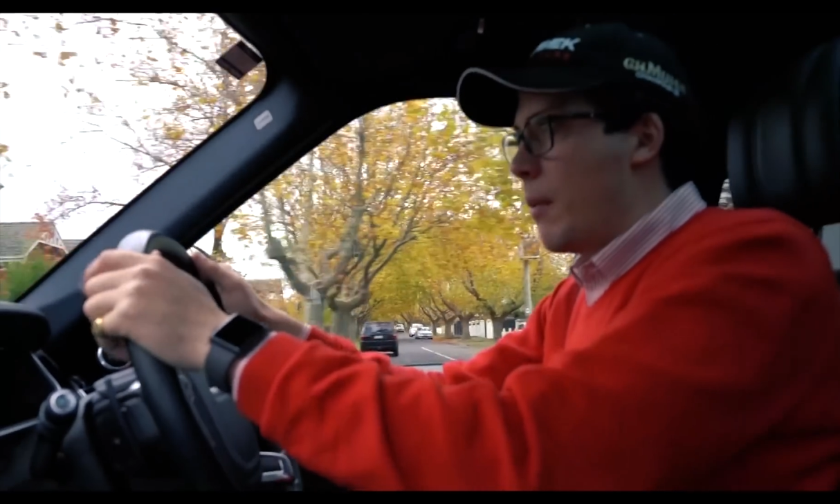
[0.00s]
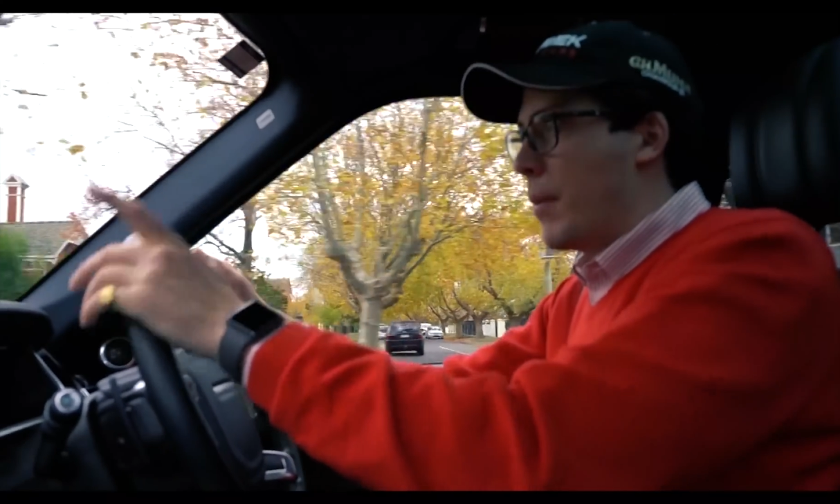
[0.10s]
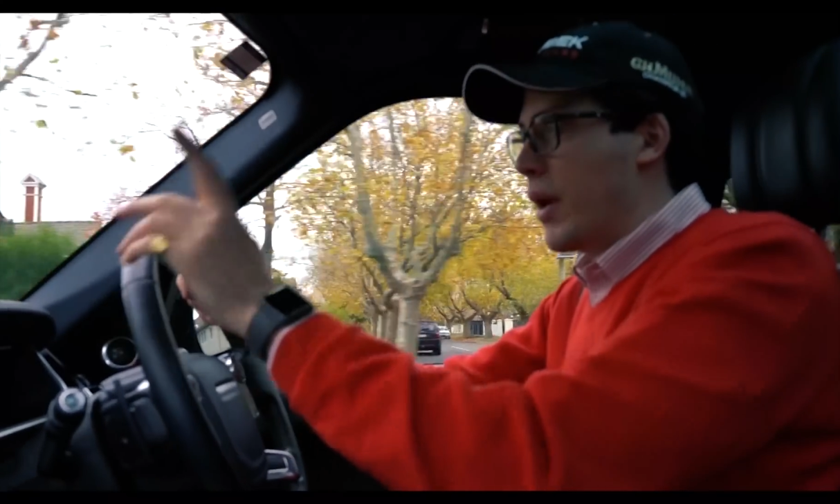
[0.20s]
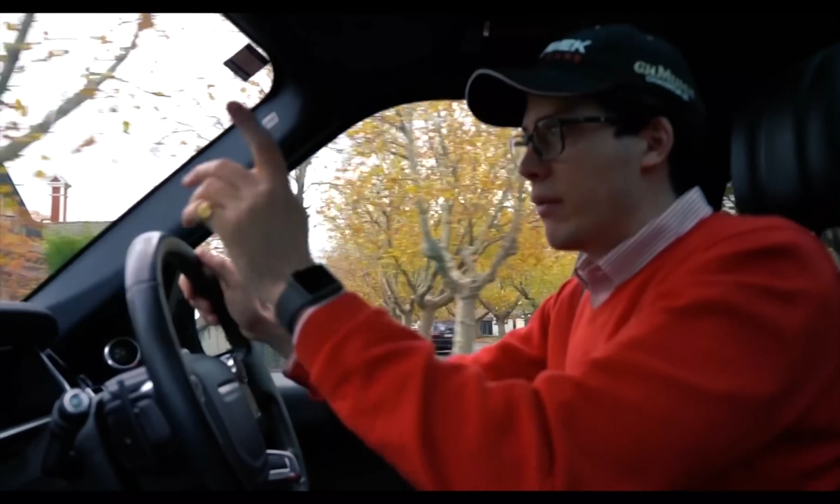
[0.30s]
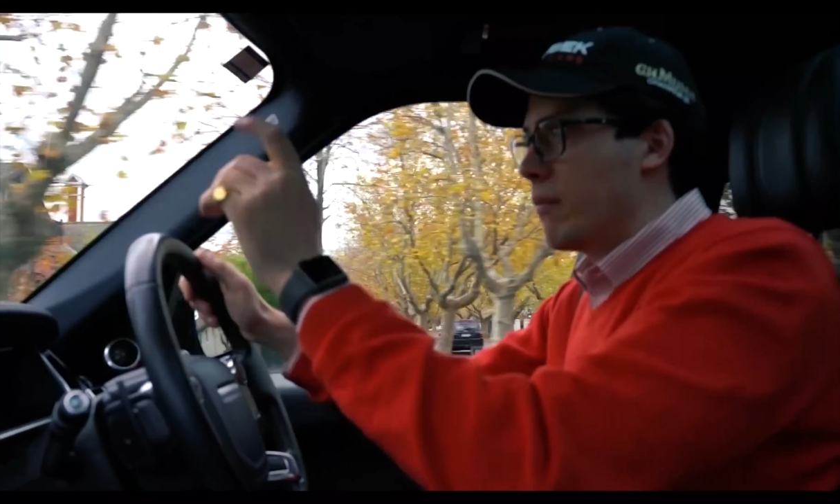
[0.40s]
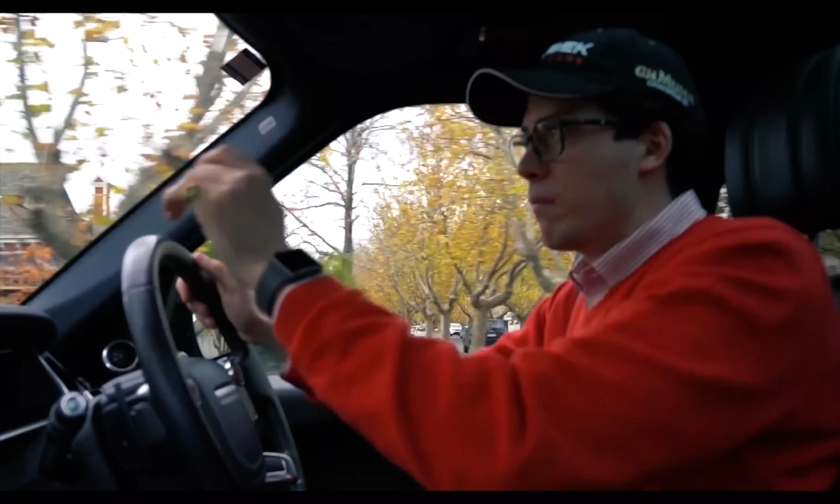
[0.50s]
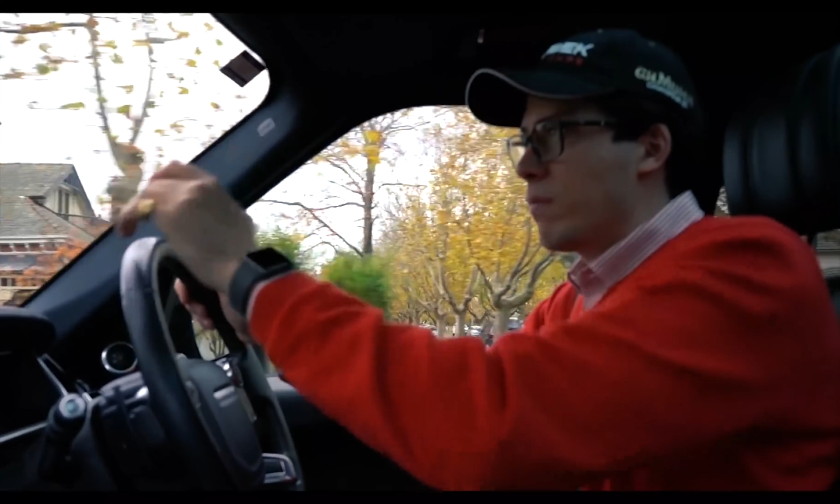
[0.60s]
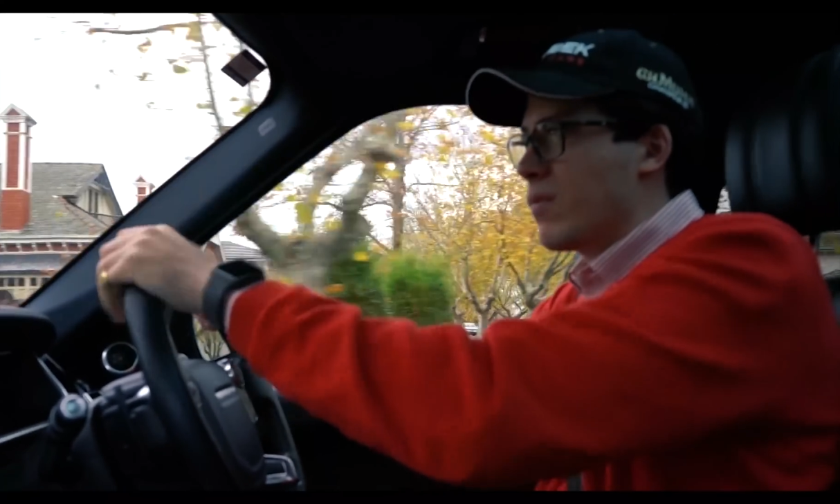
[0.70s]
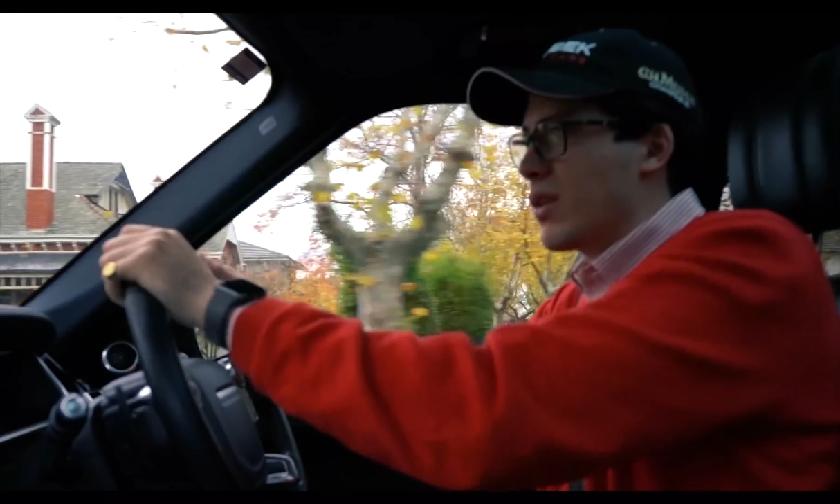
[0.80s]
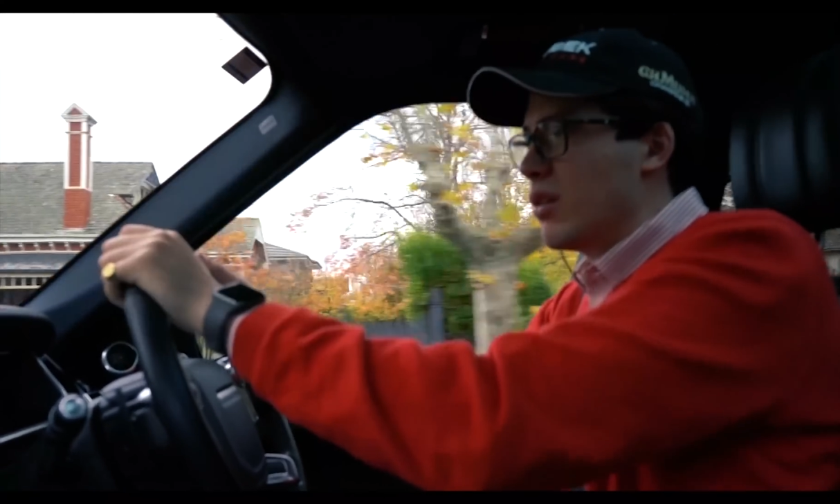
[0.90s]
But,
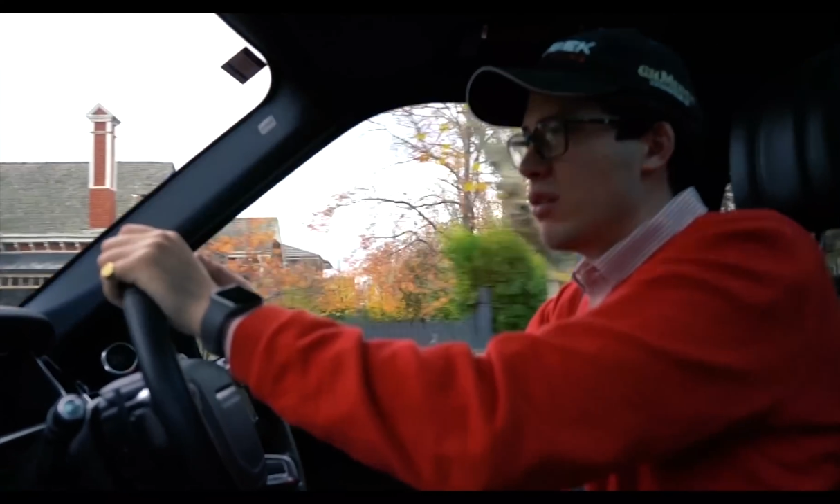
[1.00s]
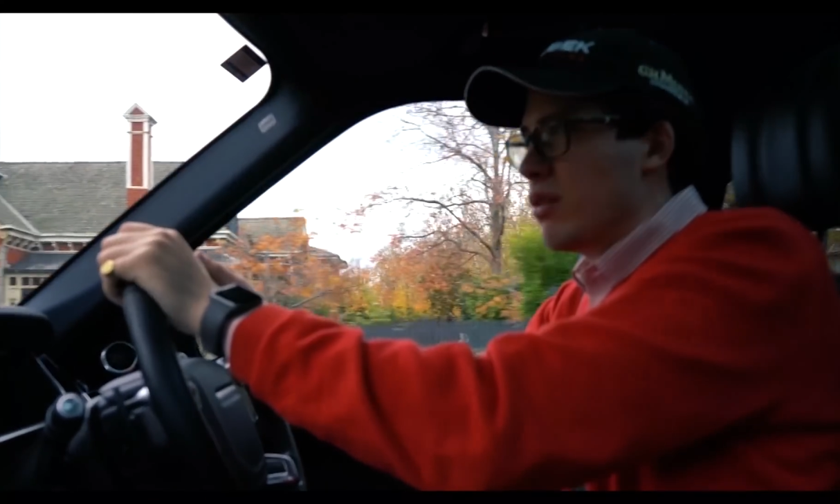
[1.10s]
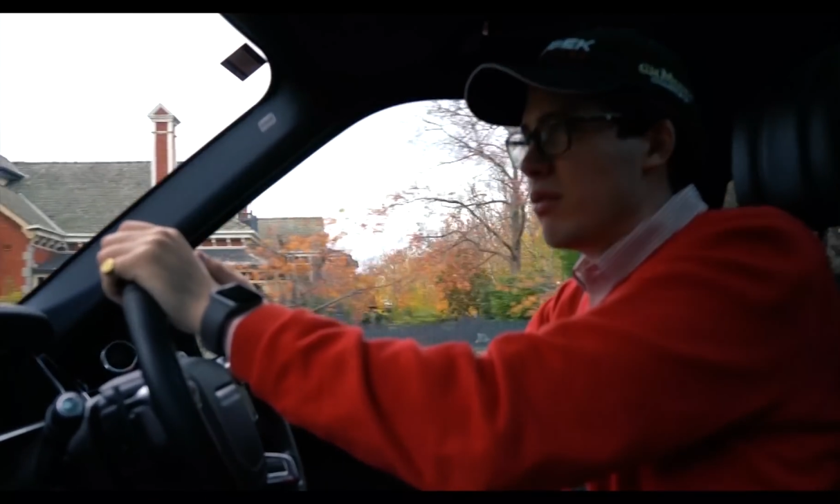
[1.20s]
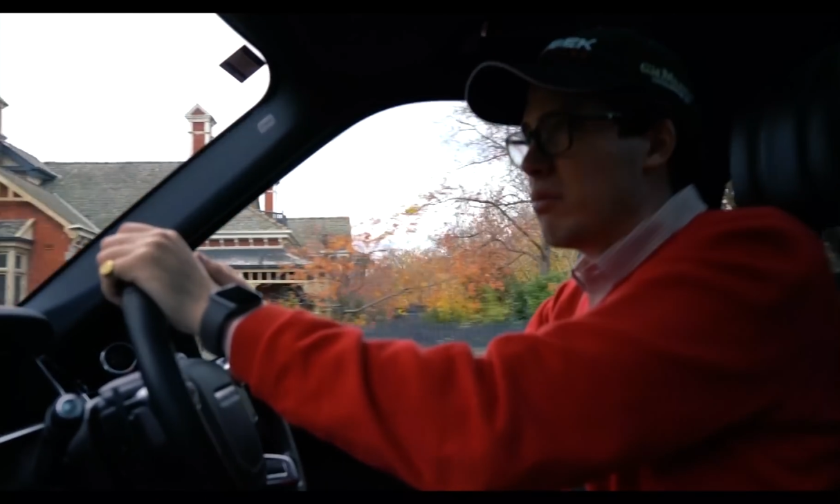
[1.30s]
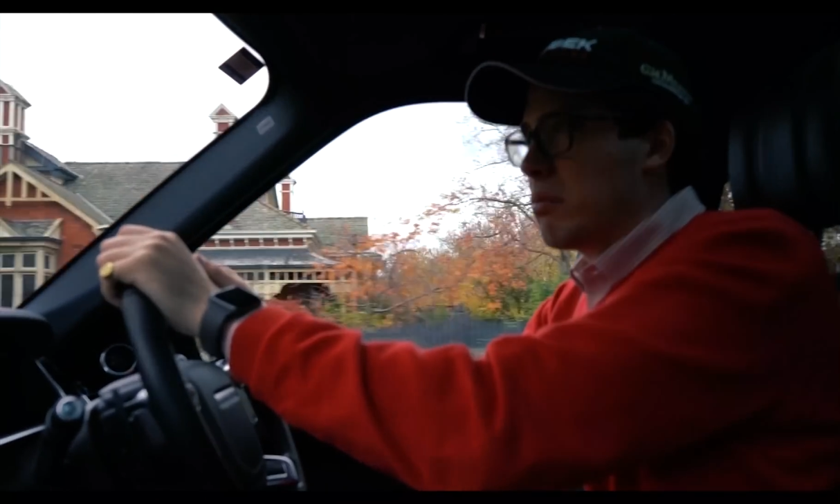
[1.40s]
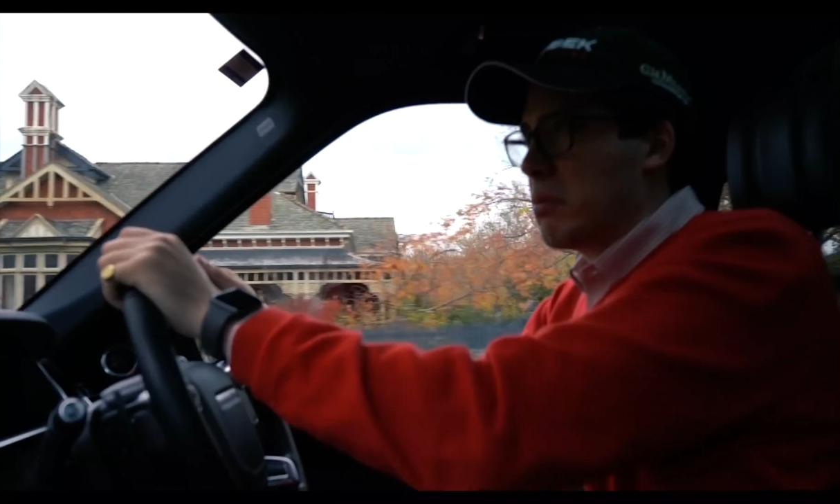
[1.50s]
you know,